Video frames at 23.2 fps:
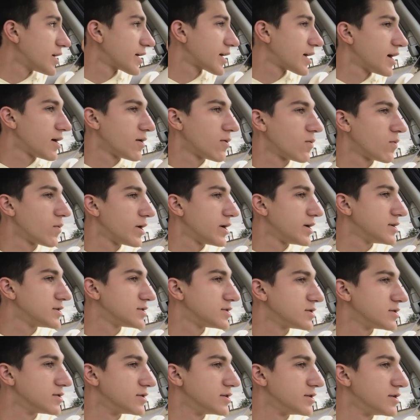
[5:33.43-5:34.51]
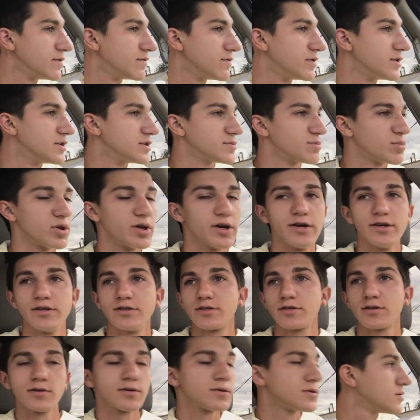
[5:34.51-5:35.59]
I can't wait to leave this
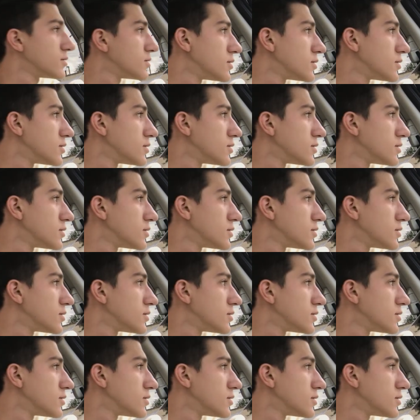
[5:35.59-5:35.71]
place